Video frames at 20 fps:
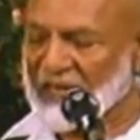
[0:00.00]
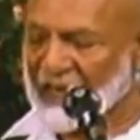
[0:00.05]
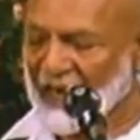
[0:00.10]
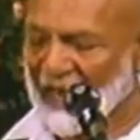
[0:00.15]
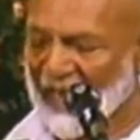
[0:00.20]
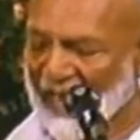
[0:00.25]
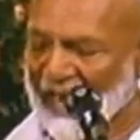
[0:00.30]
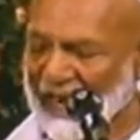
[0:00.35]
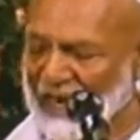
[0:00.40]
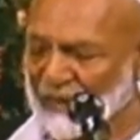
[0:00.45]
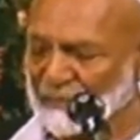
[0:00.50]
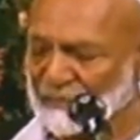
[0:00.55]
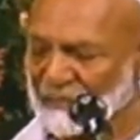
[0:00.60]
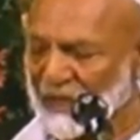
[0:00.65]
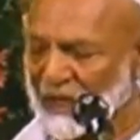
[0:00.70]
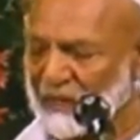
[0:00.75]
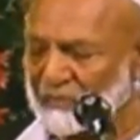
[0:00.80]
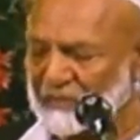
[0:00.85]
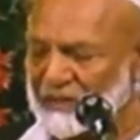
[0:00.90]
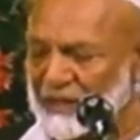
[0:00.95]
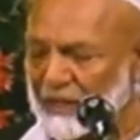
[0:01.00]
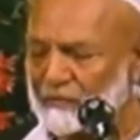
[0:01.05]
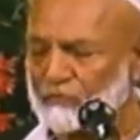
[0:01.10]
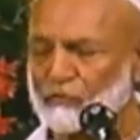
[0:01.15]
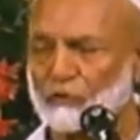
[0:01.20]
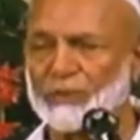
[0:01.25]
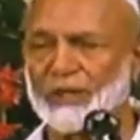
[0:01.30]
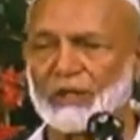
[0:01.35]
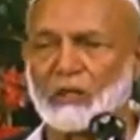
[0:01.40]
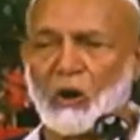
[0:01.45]
claimed
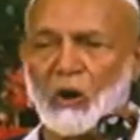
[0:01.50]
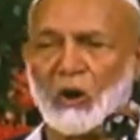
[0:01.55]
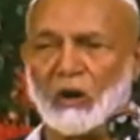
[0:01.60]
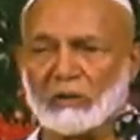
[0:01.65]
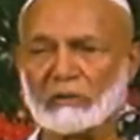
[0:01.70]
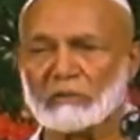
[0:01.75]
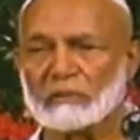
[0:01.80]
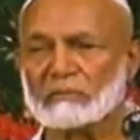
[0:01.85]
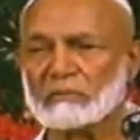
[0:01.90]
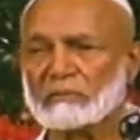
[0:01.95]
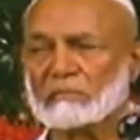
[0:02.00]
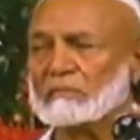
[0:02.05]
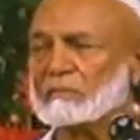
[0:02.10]
himself to be God.